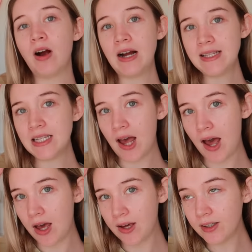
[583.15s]
price
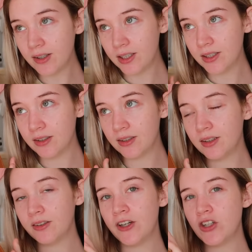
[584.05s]
tag,
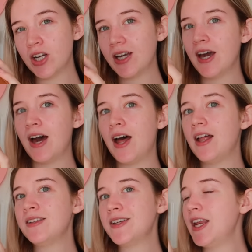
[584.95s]
go check out
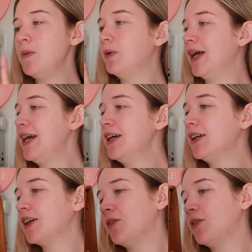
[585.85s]
Teddy Blake.